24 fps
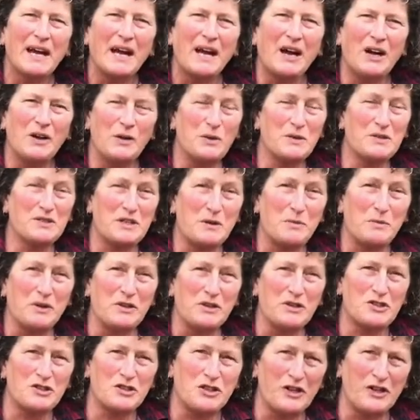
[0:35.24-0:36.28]
I also want
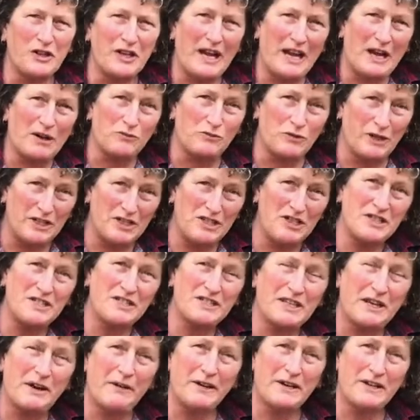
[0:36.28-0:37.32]
to show you how
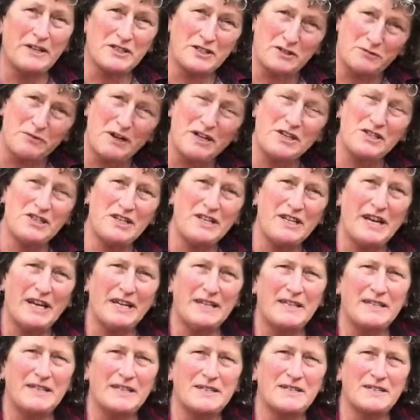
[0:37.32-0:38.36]
Reggie's going. So Reggie and
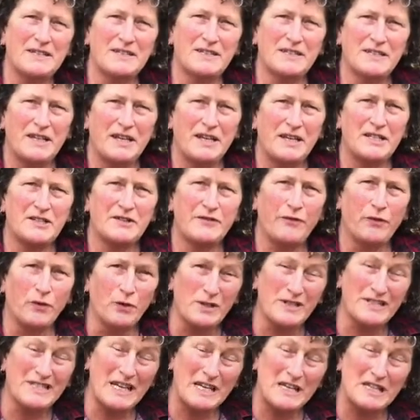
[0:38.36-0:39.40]
his
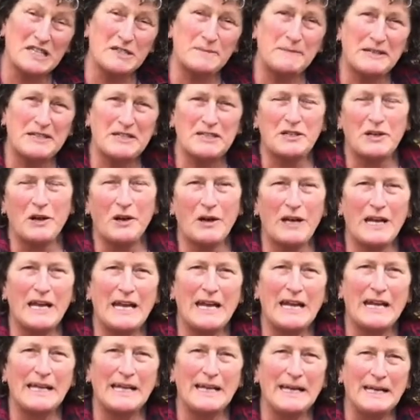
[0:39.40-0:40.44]
foot seems to be slowly
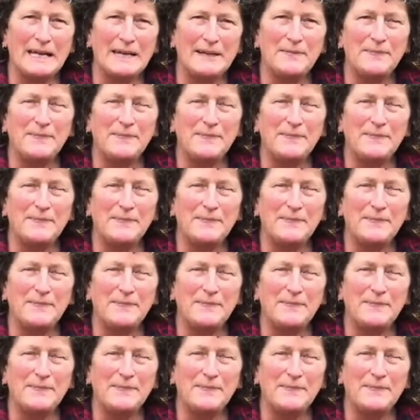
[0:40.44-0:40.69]
healing.